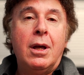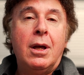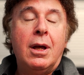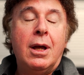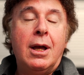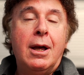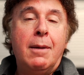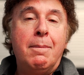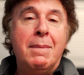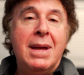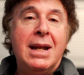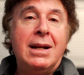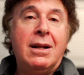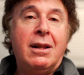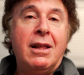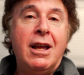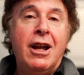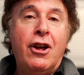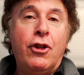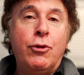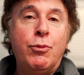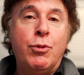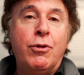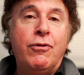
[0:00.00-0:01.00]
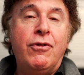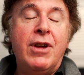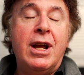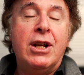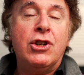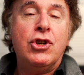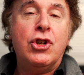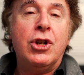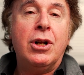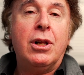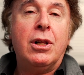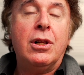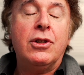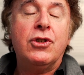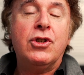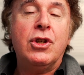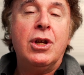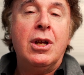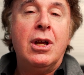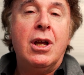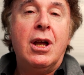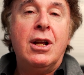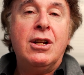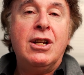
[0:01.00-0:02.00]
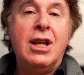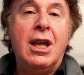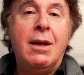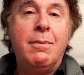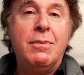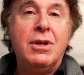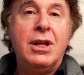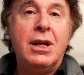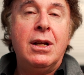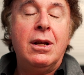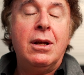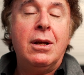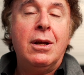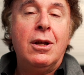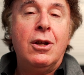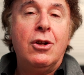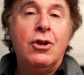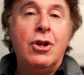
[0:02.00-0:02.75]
mental health professionals attempting